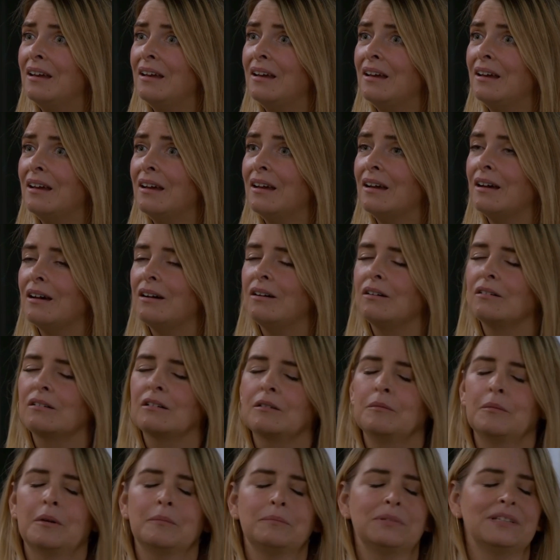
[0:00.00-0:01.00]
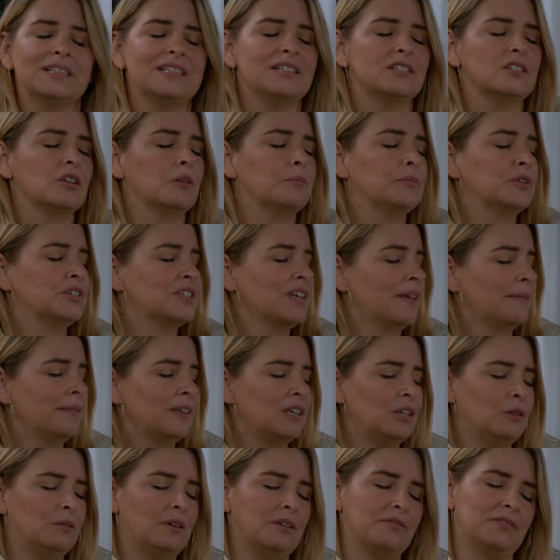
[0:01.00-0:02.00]
Oh, come on, please don't pretend that you
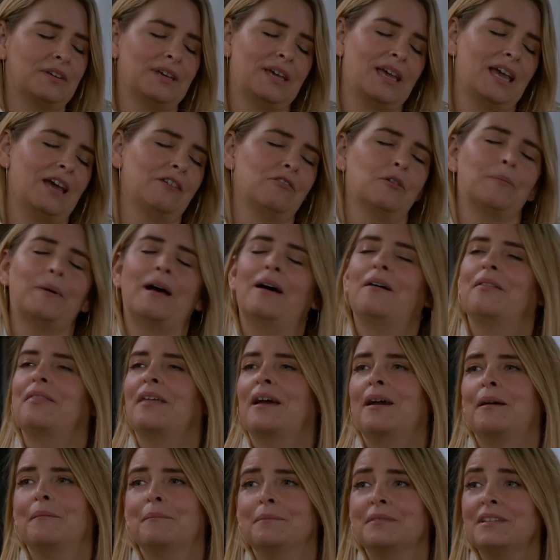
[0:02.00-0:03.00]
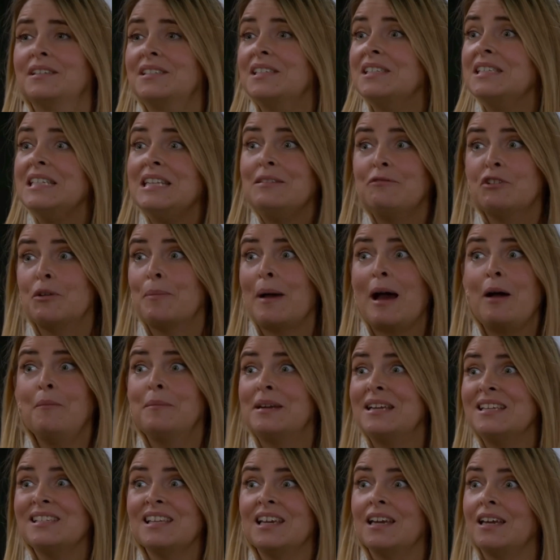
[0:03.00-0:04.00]
even care about them. This isn't even about me, is it?